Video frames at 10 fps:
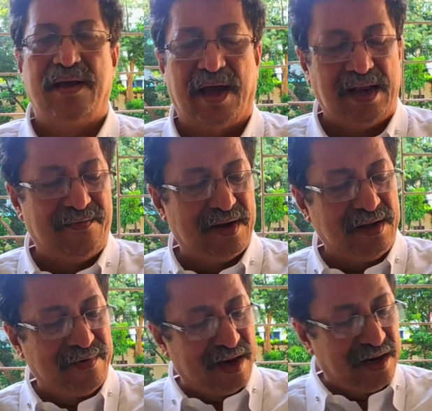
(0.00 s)
And
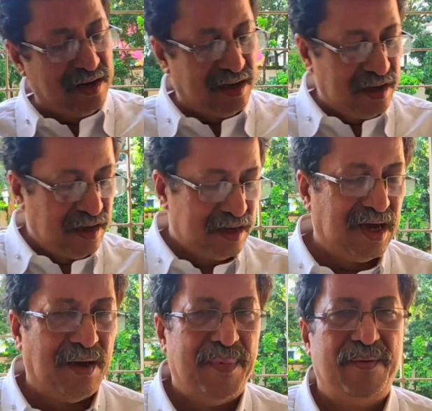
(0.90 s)
even
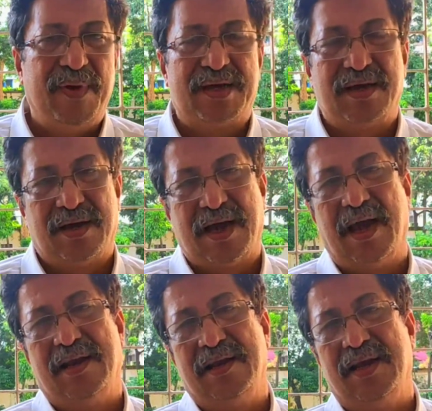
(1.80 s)
government
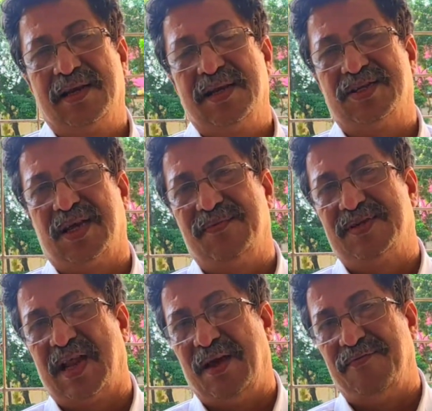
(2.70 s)
can increase
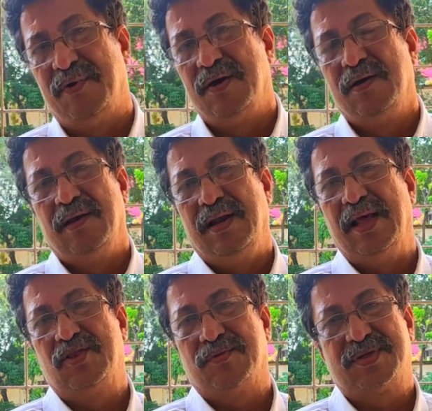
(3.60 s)
service life,
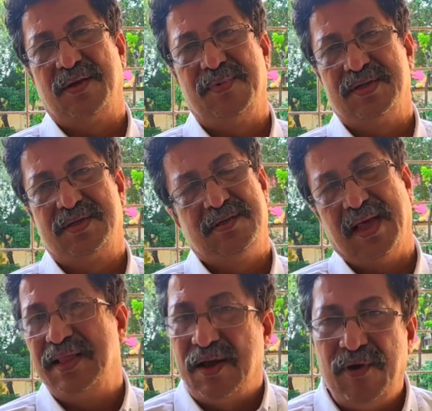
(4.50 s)
length of service,
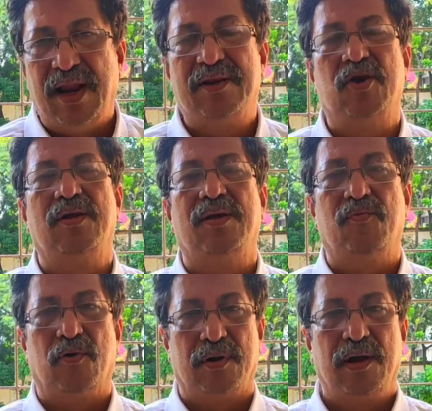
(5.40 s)
then they will enjoy the
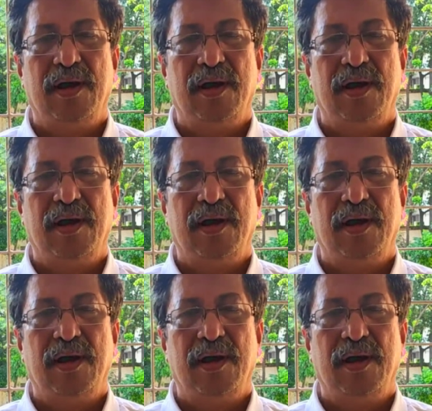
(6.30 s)
more.